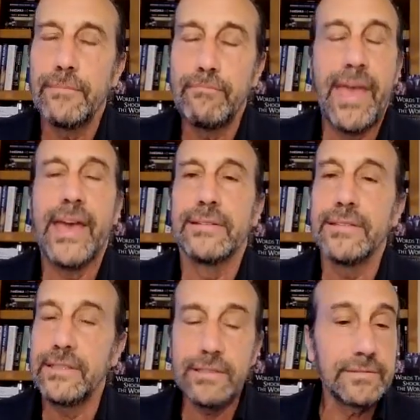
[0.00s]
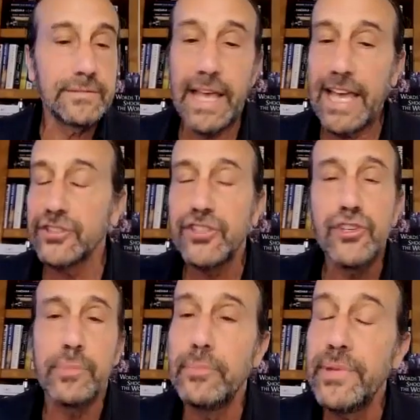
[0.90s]
men as
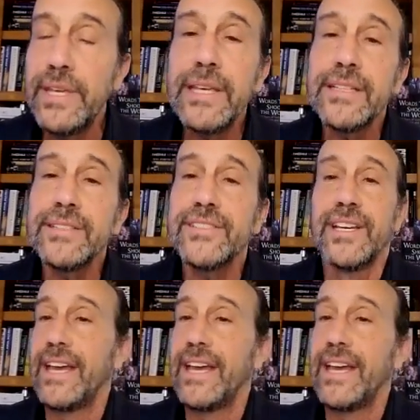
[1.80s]
human beings,